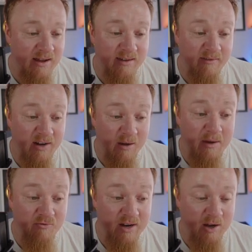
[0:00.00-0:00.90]
So that's something that could
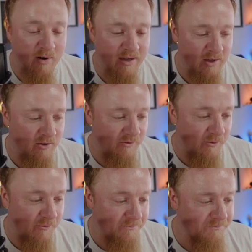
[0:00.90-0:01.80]
be really quite
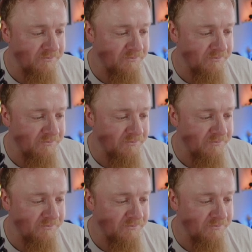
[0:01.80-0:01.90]
useful.